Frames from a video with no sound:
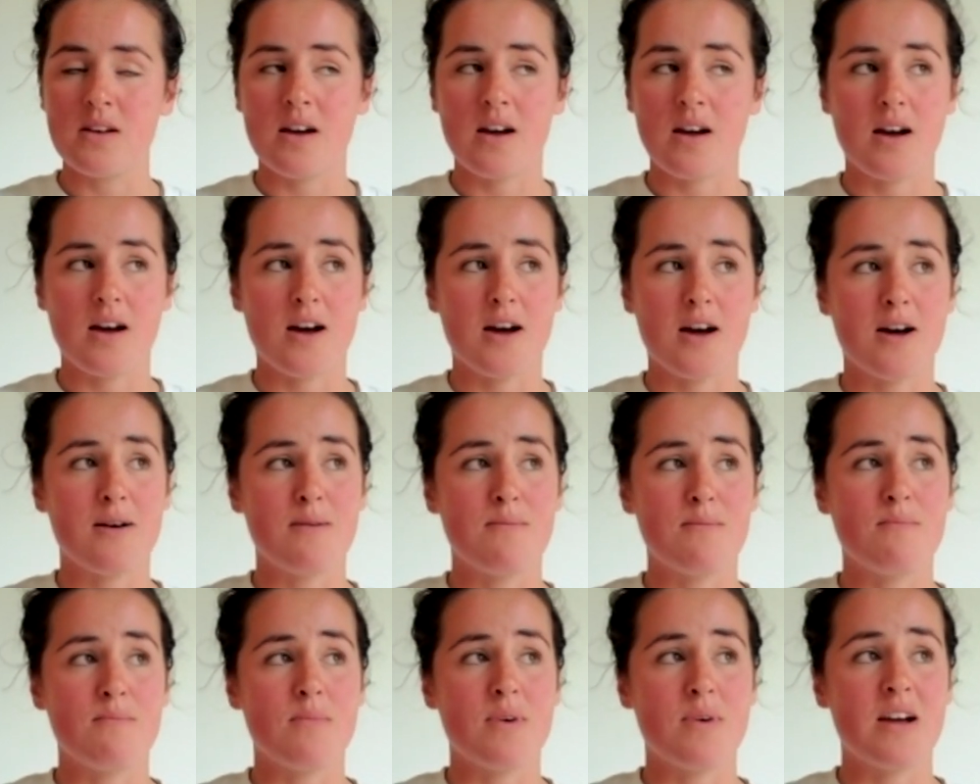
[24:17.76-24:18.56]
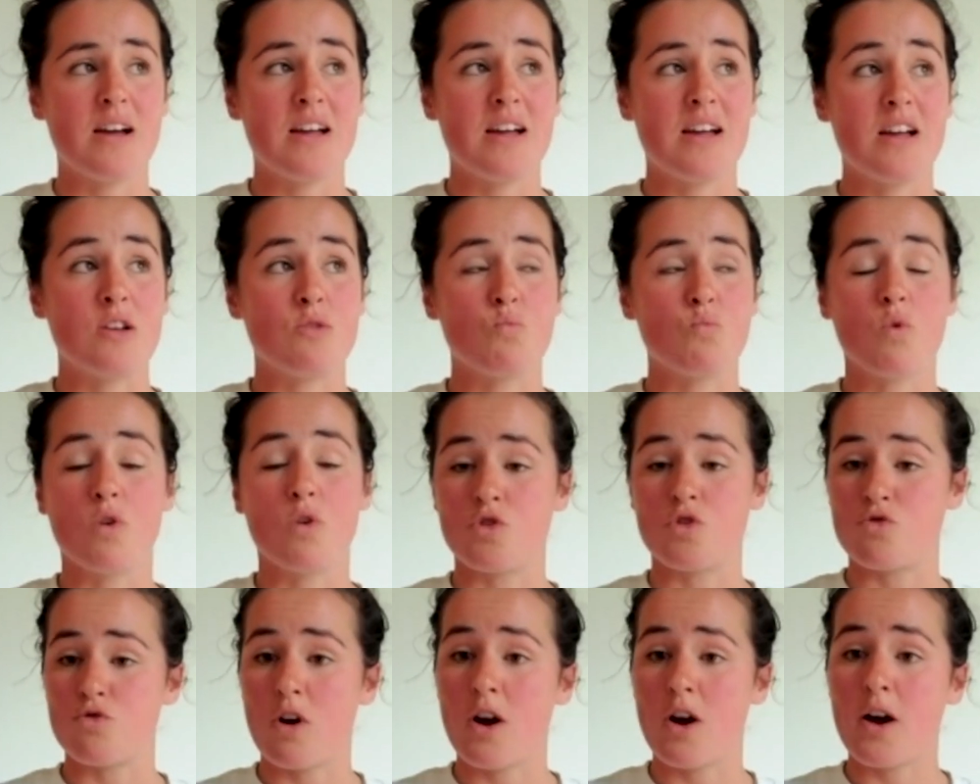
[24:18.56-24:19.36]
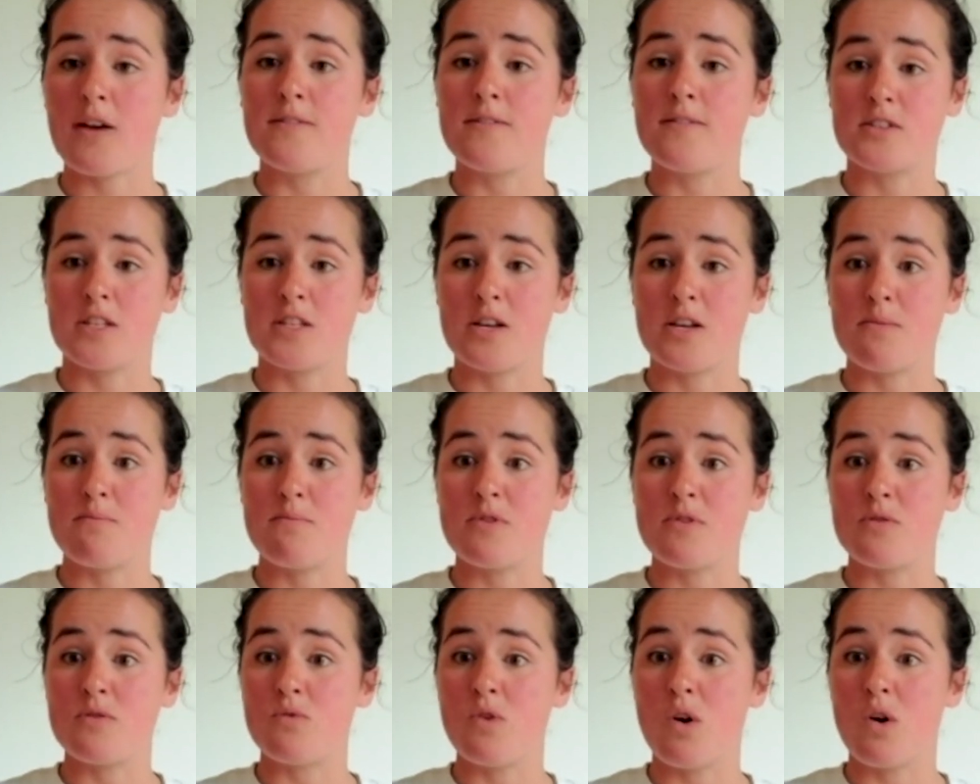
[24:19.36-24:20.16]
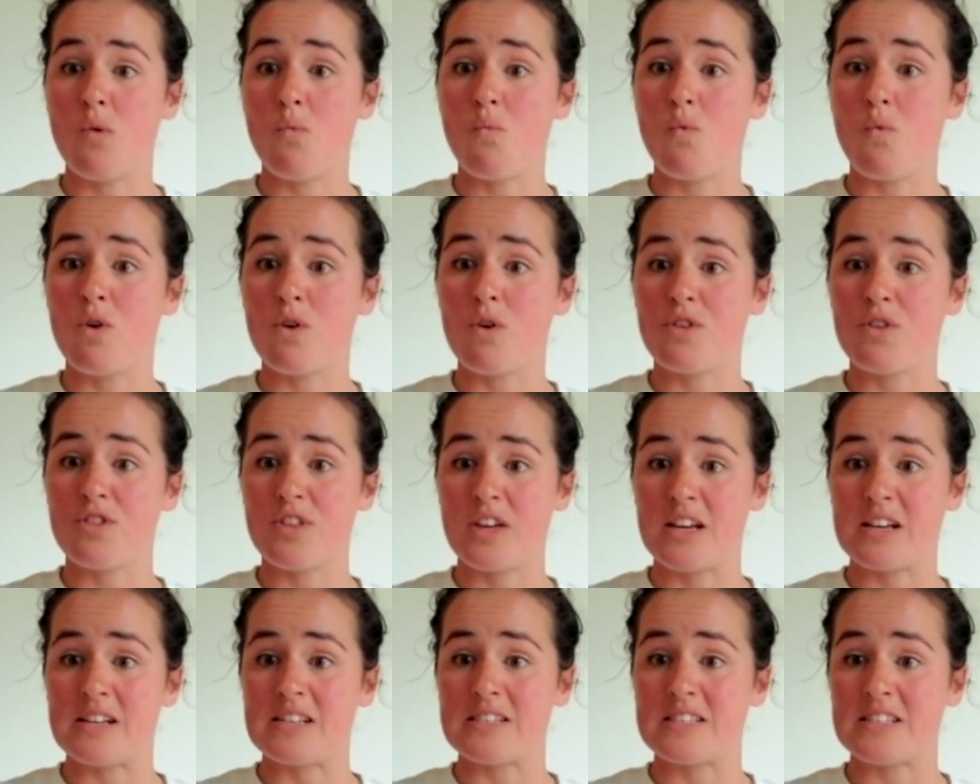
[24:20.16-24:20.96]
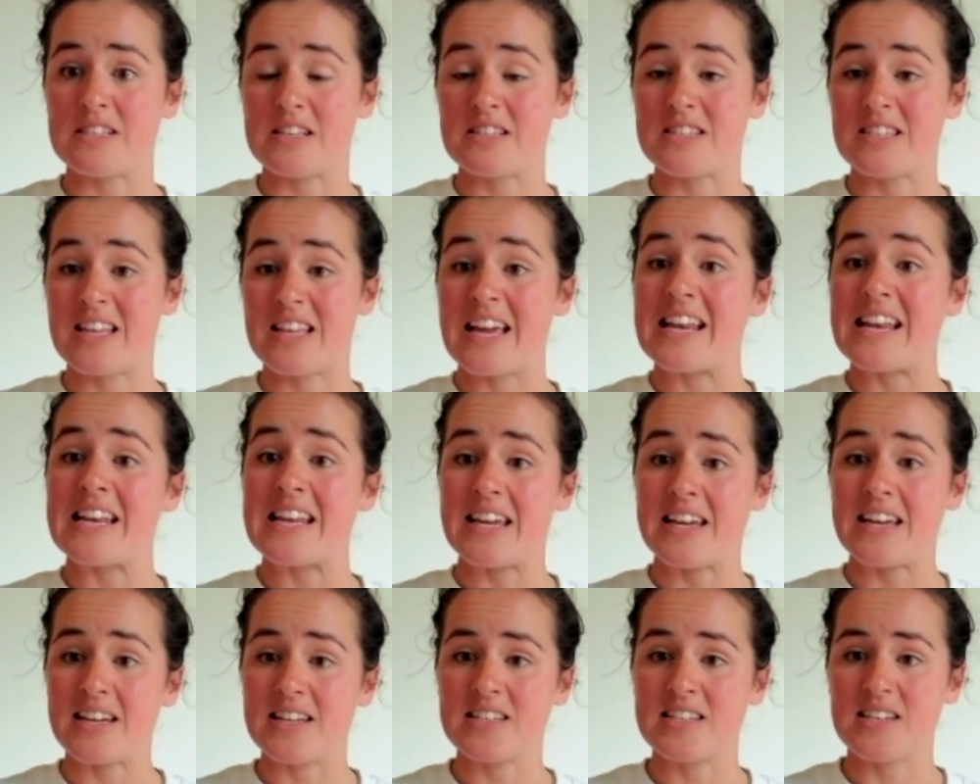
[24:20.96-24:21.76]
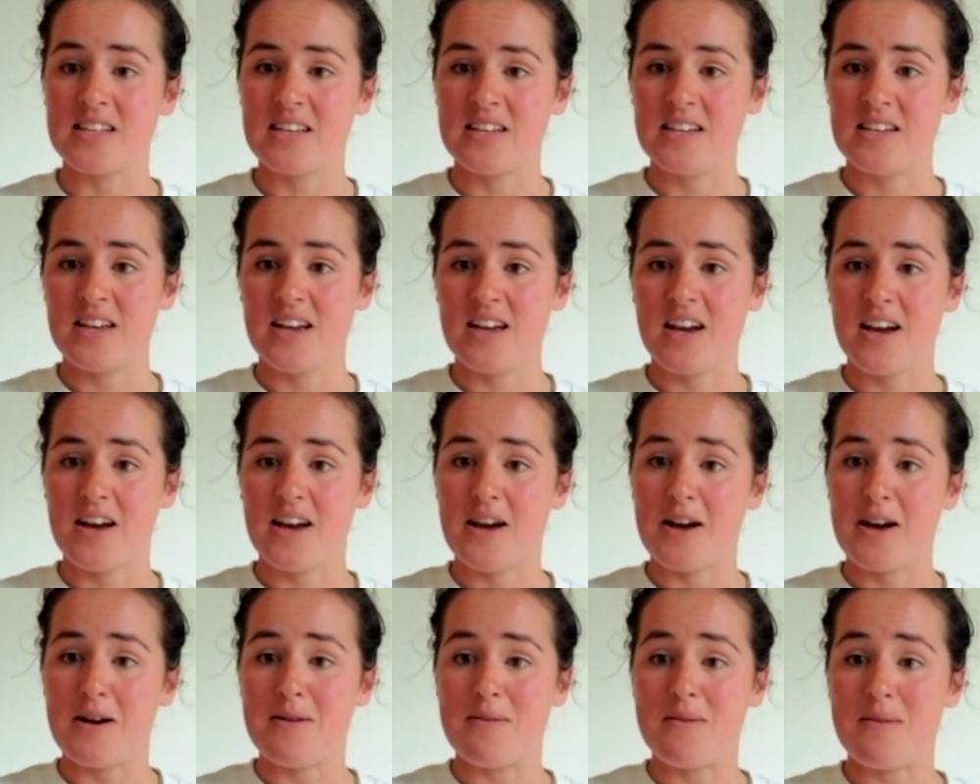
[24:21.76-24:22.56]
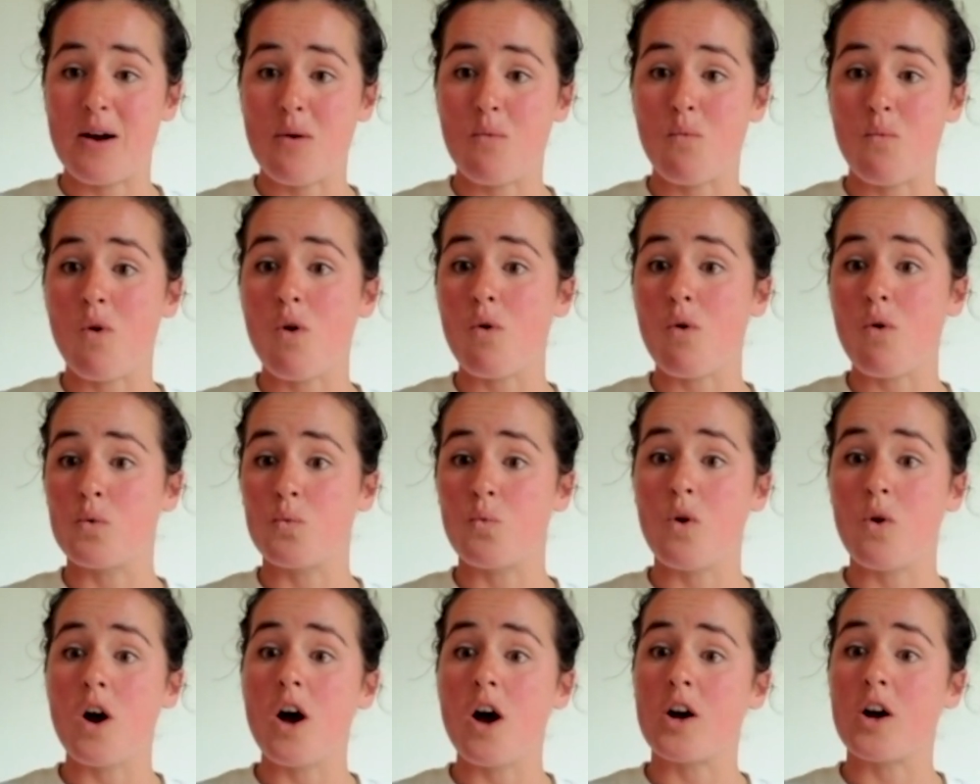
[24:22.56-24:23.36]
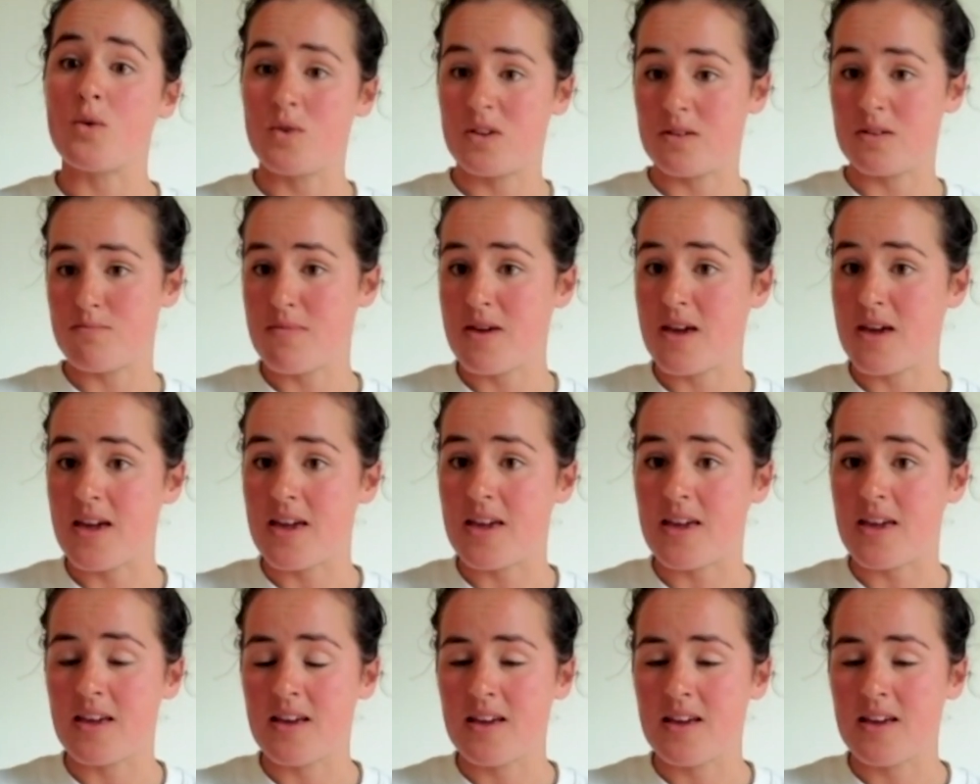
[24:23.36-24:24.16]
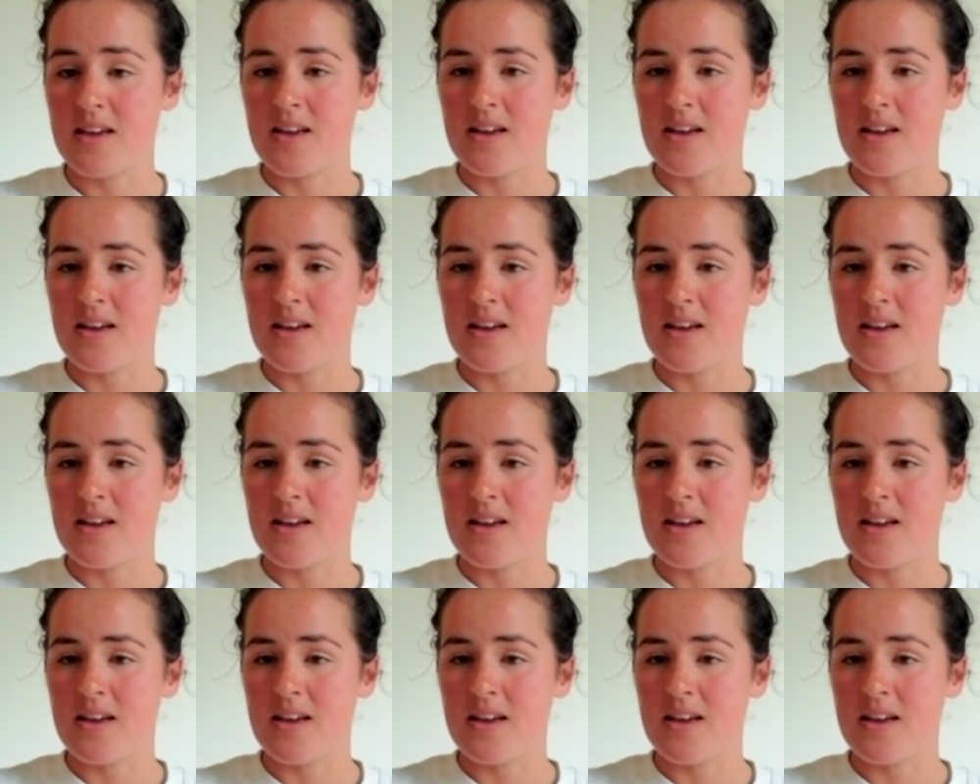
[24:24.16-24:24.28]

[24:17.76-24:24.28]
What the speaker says: and what drives them, and what things that they need, and what would work with me.